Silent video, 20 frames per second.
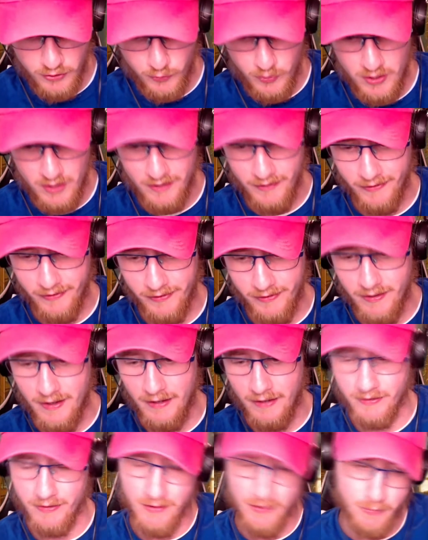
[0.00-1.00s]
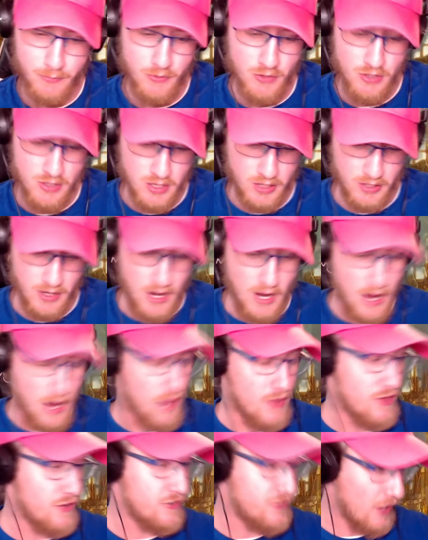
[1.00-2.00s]
and a 6. That's pretty good.
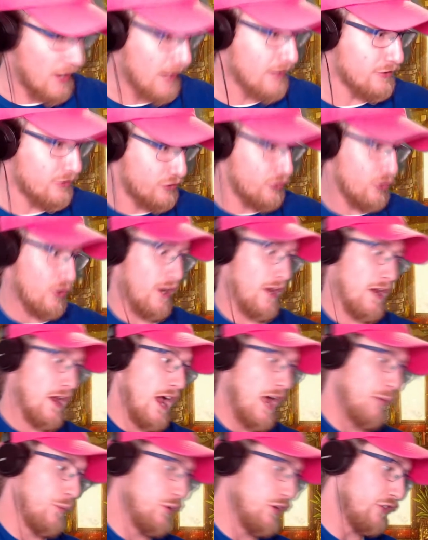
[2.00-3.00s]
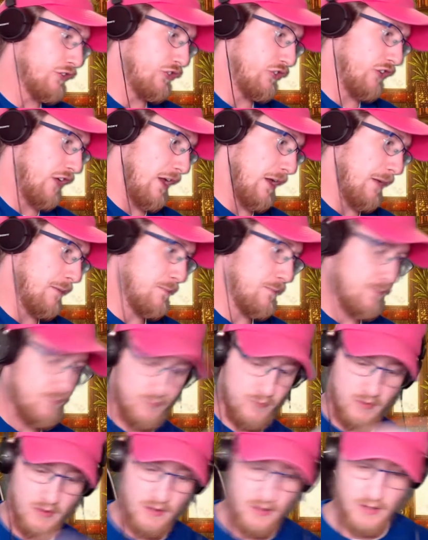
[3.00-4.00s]
The dice tray, I will say,
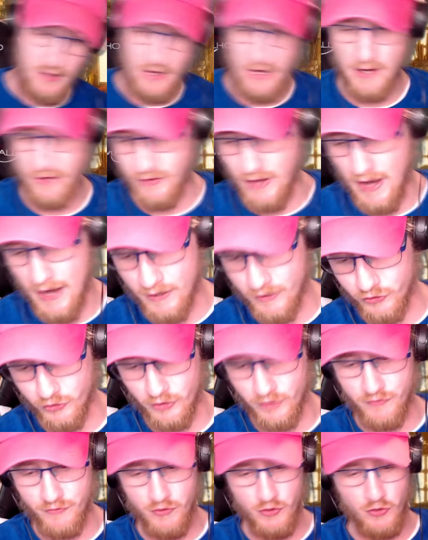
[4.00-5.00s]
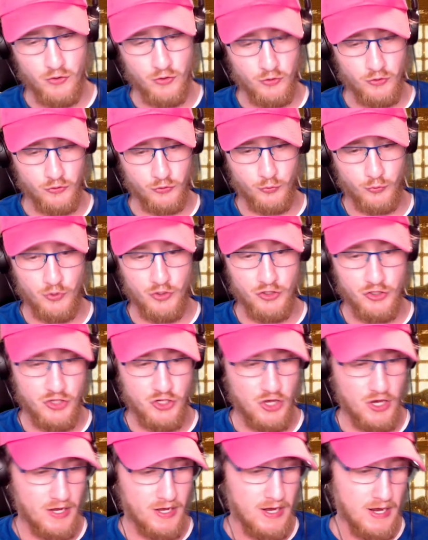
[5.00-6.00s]
actually feels really
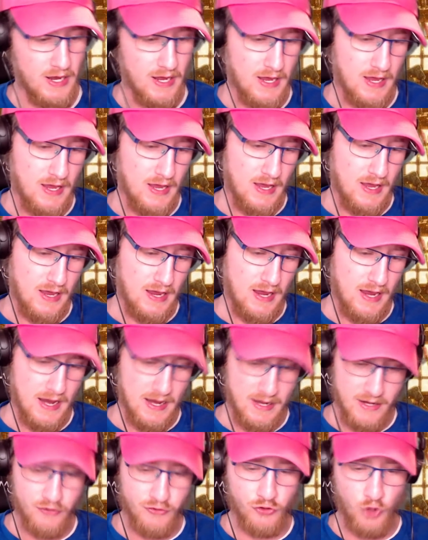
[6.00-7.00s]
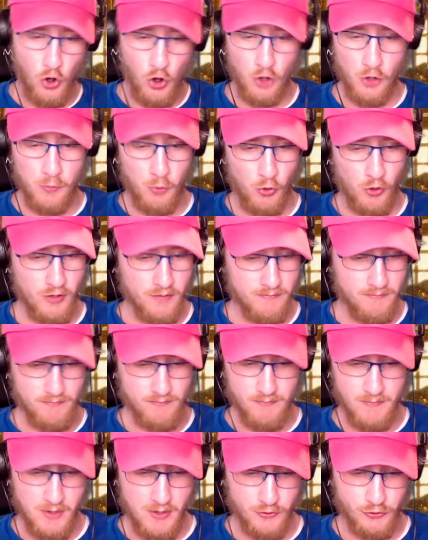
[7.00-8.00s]
good. It is cardboard,
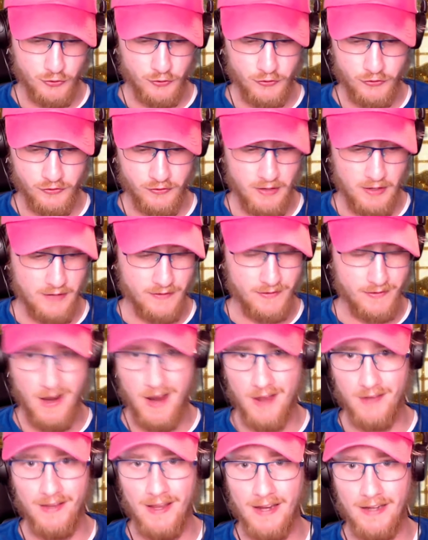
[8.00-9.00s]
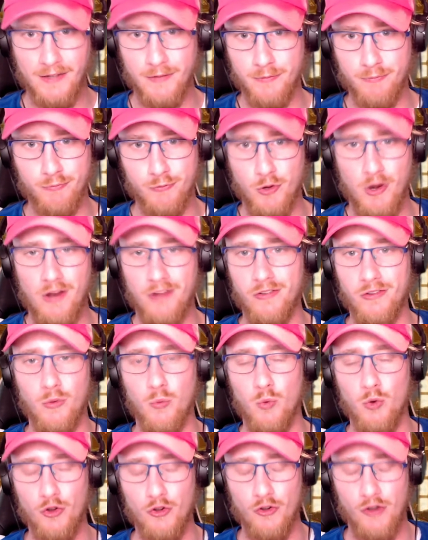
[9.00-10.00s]
you know, so it's not like crazy
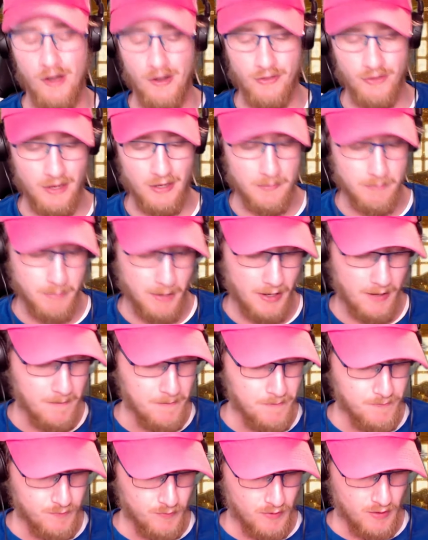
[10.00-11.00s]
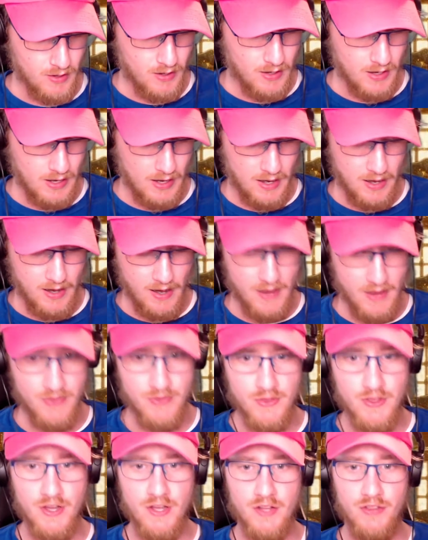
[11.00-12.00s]
wood or anything, but
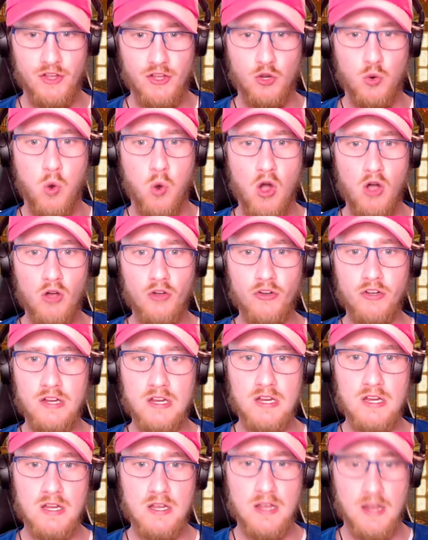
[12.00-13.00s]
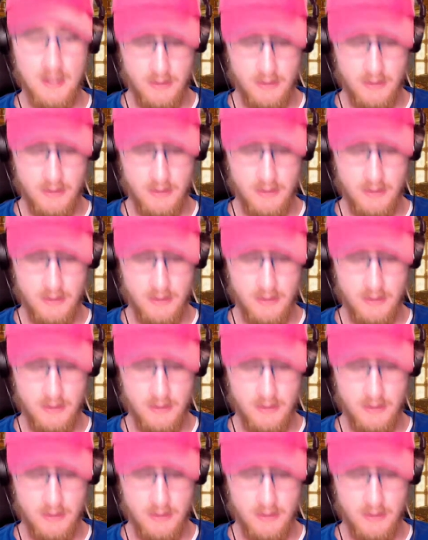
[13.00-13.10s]
the quality, the